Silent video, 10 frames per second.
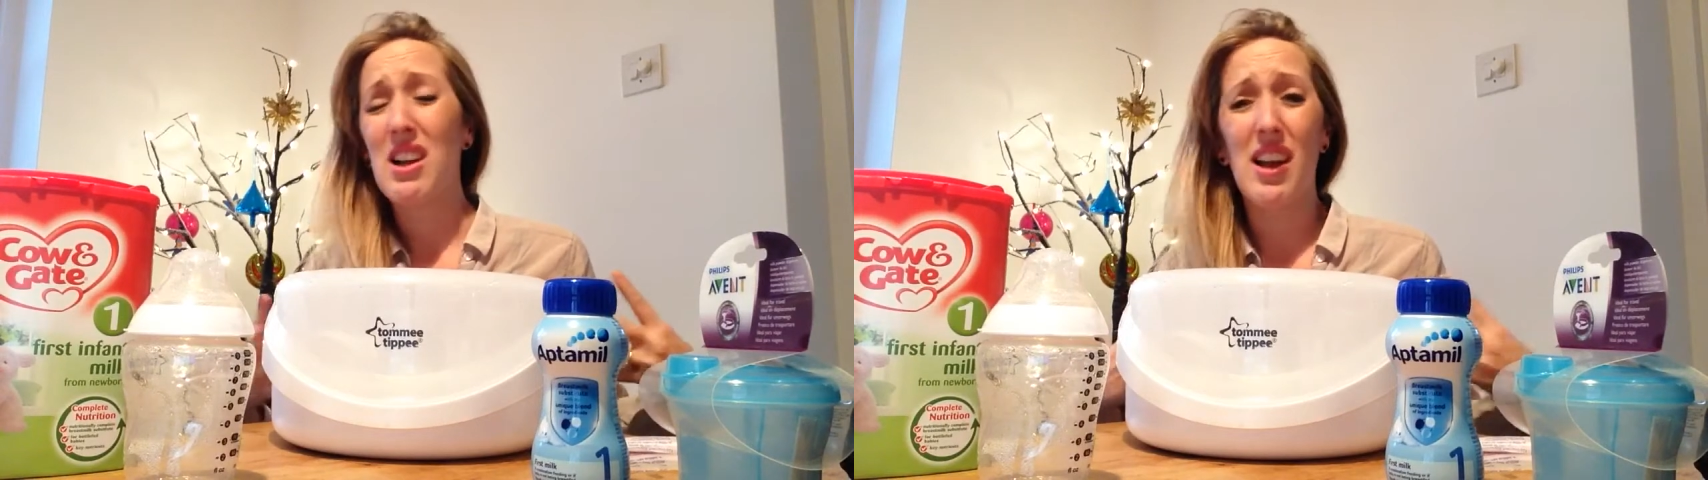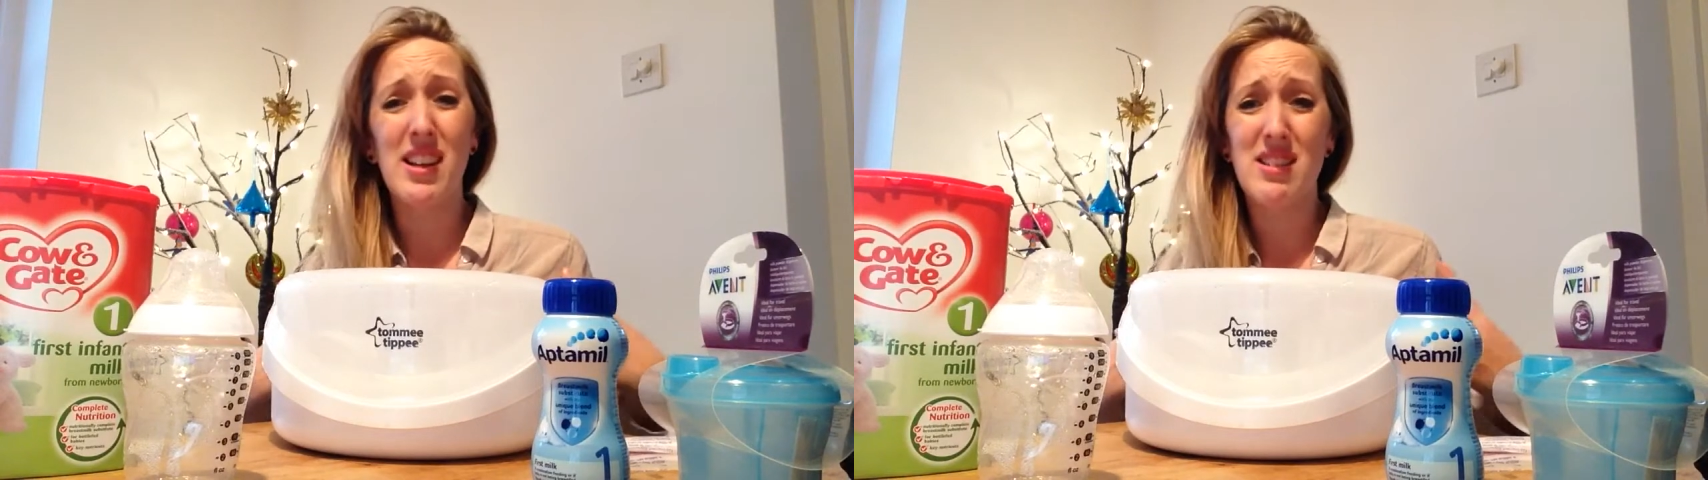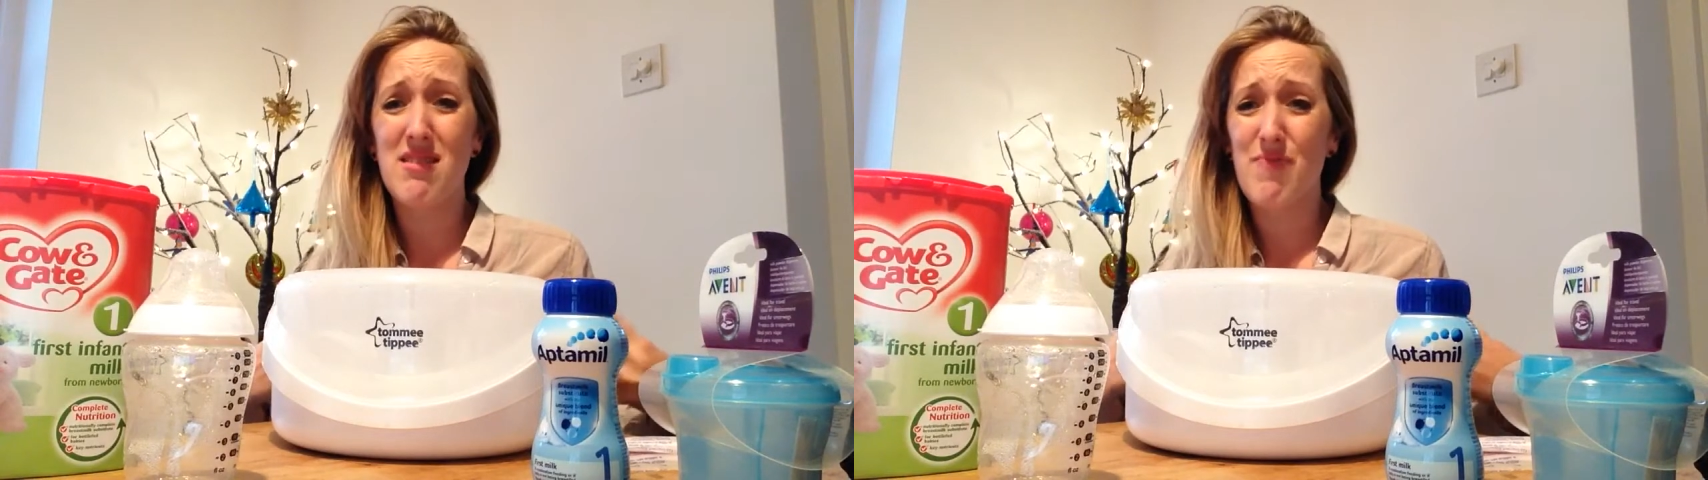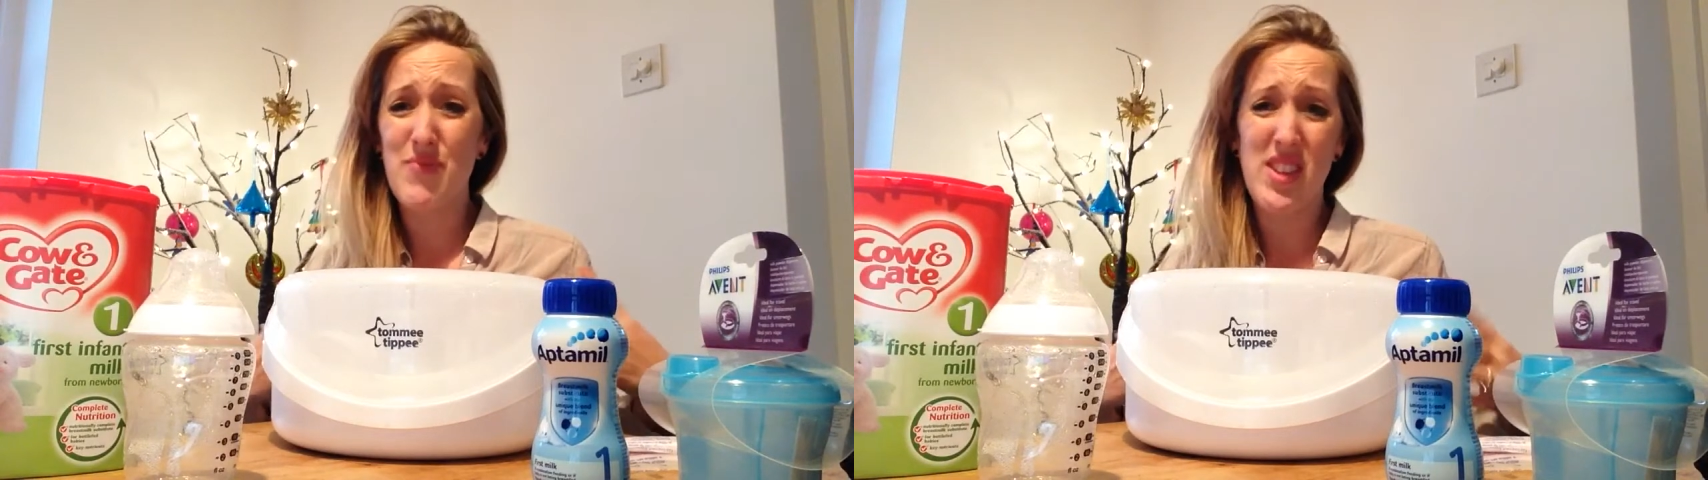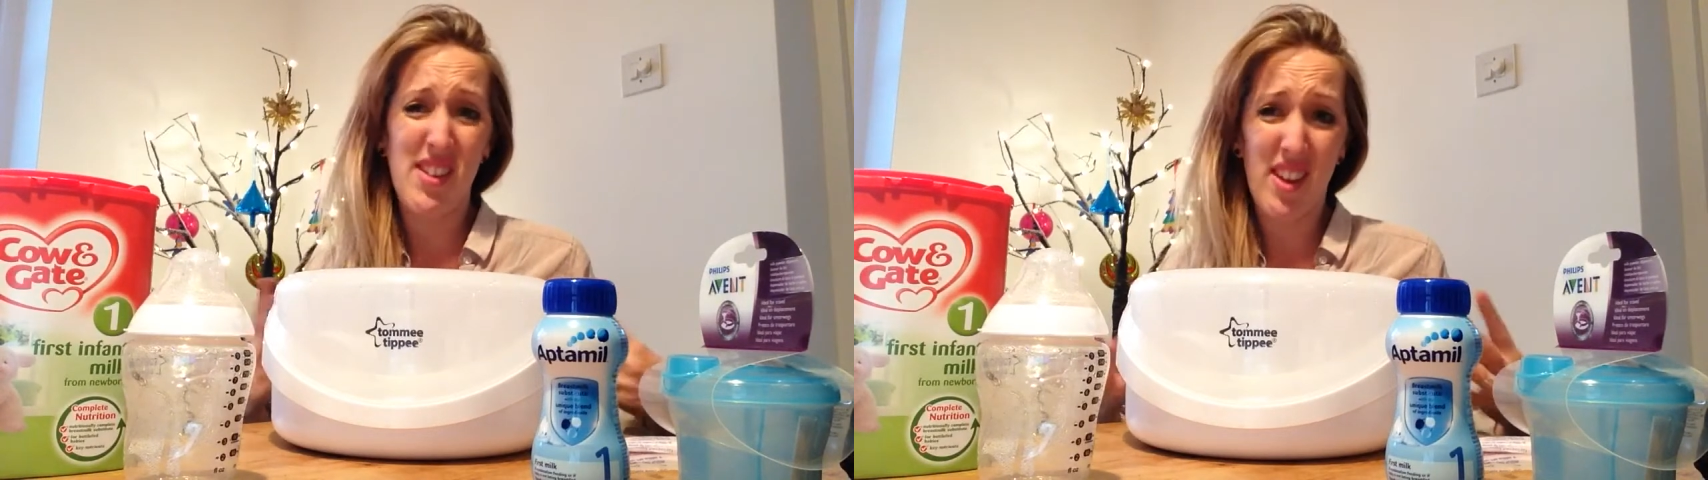like,
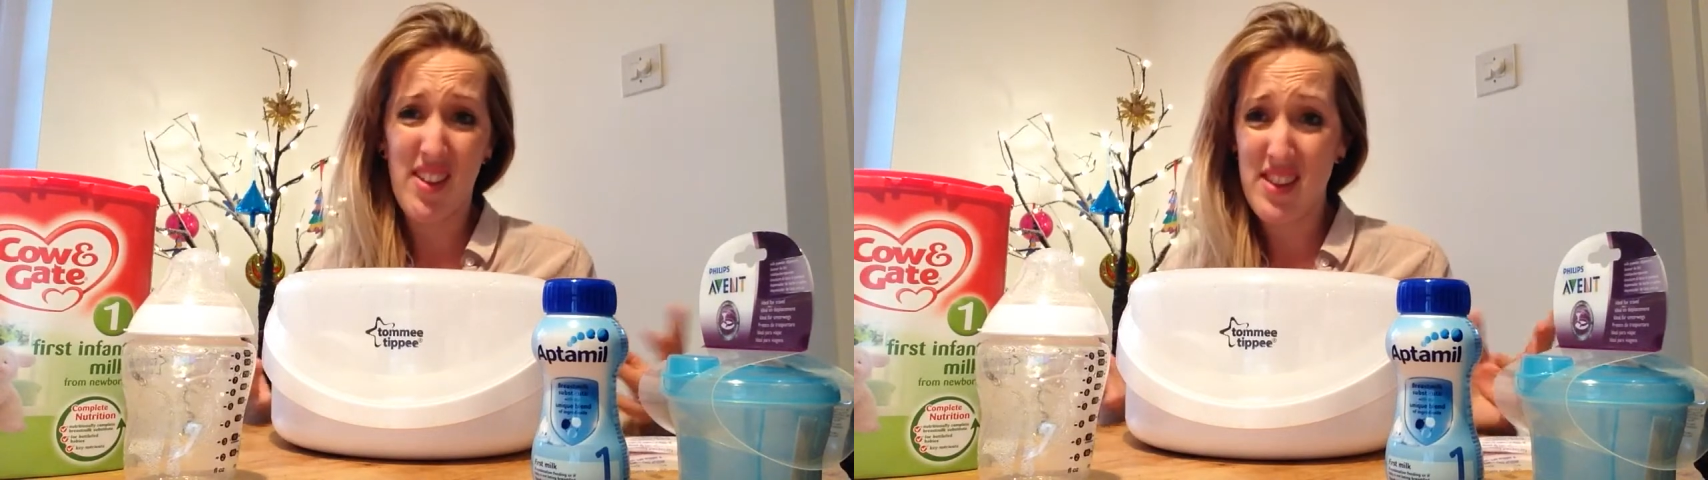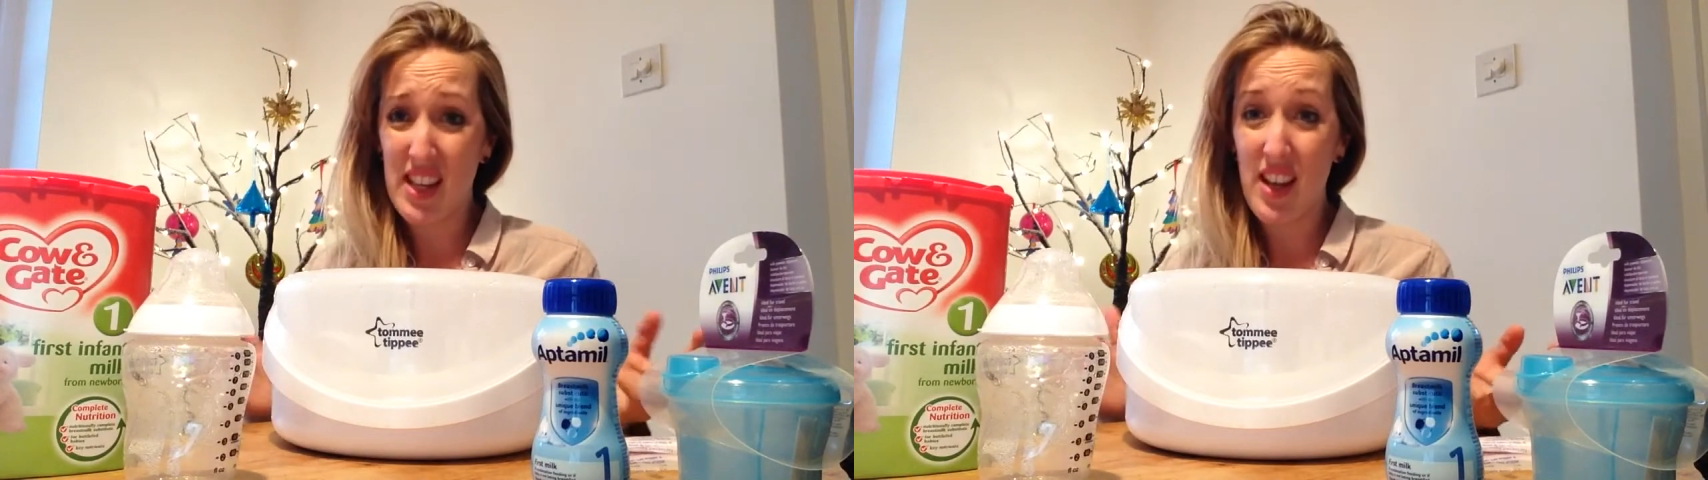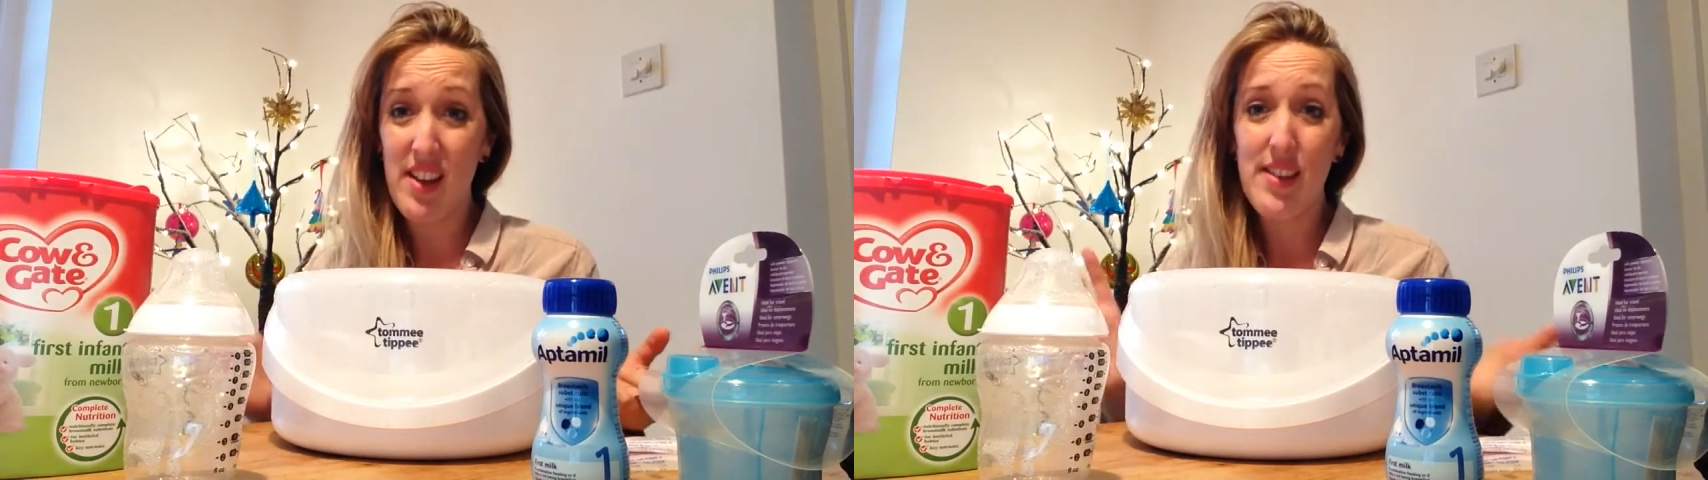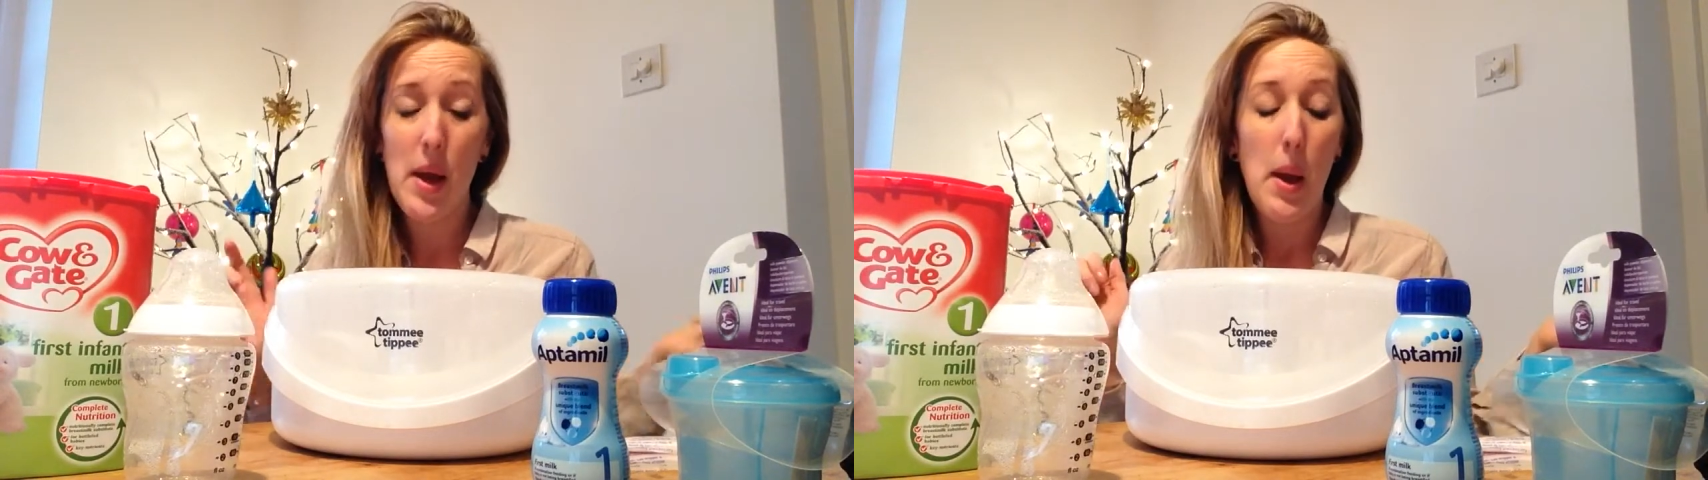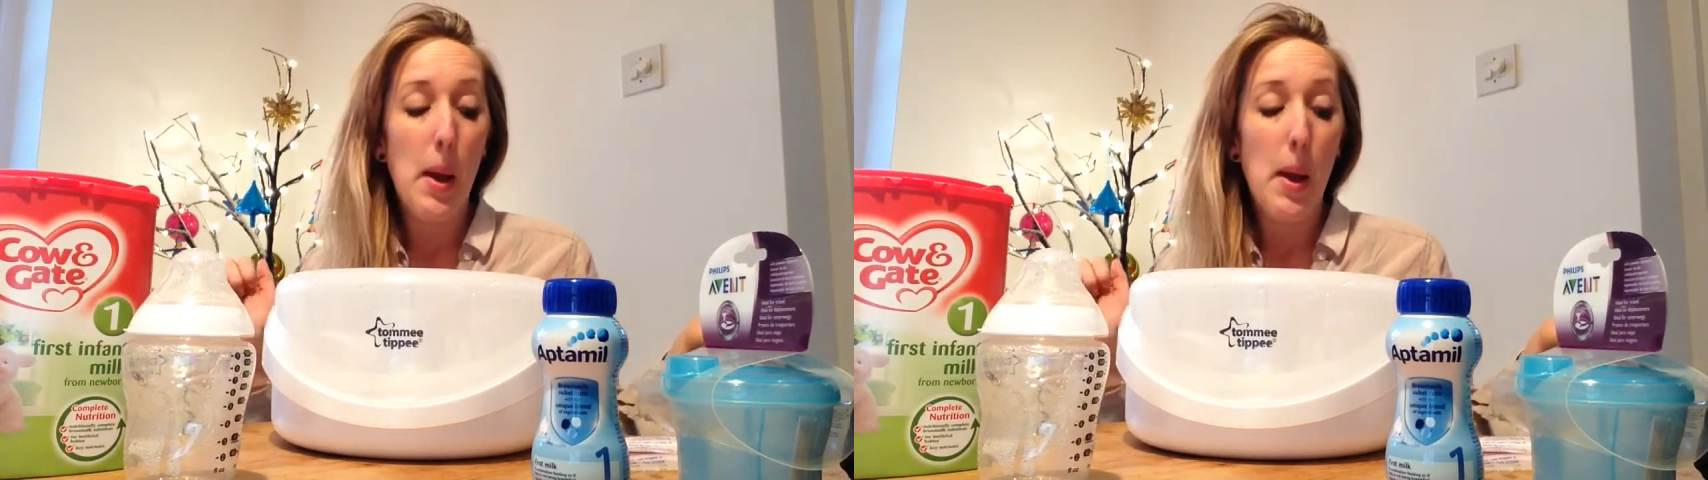disgustingness.